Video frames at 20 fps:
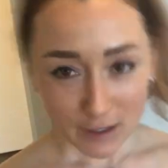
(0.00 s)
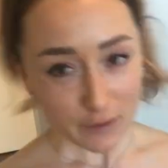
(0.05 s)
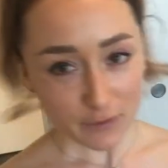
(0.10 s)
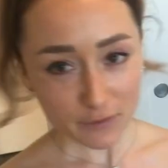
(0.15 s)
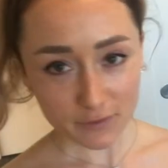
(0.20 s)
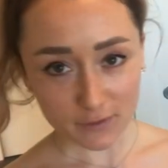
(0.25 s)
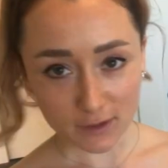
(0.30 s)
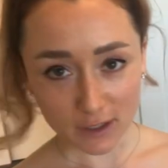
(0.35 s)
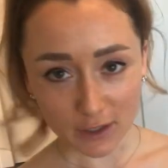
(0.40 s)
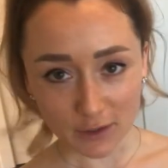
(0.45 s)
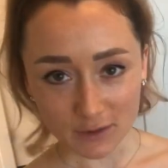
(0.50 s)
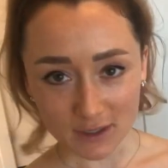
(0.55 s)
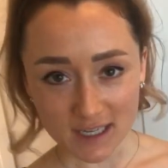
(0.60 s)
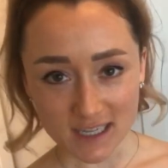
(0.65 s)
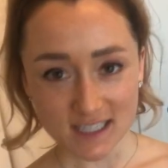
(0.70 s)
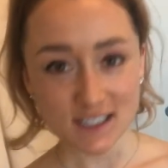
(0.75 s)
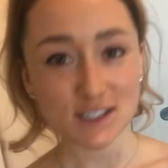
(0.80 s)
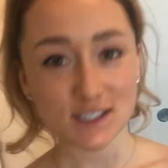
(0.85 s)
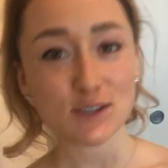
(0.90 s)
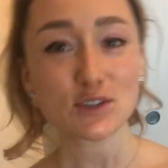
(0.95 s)
floaty,
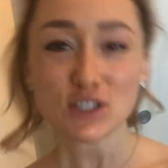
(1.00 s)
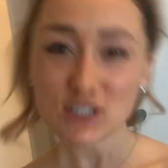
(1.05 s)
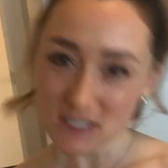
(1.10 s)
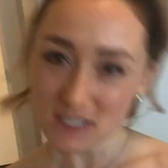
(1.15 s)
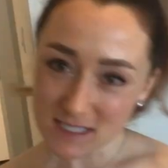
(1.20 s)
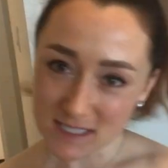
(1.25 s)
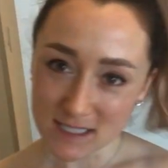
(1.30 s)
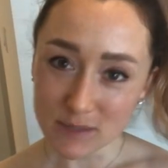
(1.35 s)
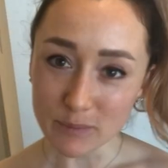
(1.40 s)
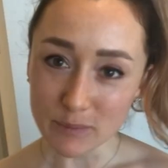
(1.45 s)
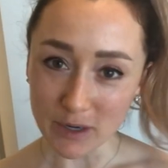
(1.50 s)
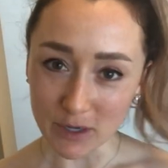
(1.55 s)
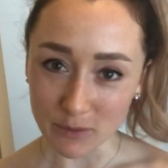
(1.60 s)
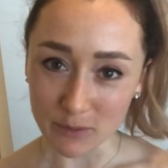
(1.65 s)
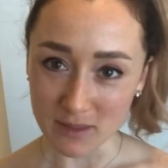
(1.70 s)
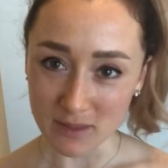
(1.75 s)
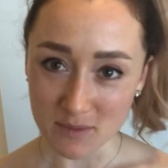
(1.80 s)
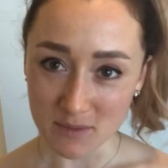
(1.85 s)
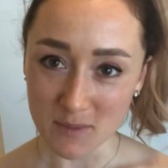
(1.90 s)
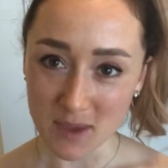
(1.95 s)
so just bear
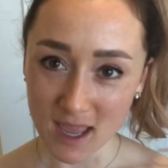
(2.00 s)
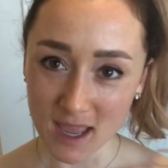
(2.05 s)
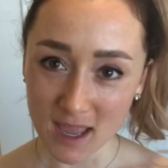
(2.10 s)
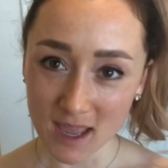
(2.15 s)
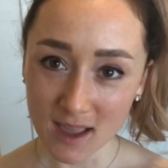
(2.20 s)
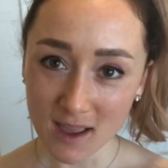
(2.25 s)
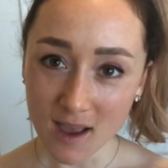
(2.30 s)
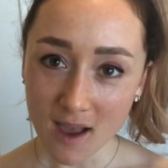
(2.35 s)
with me.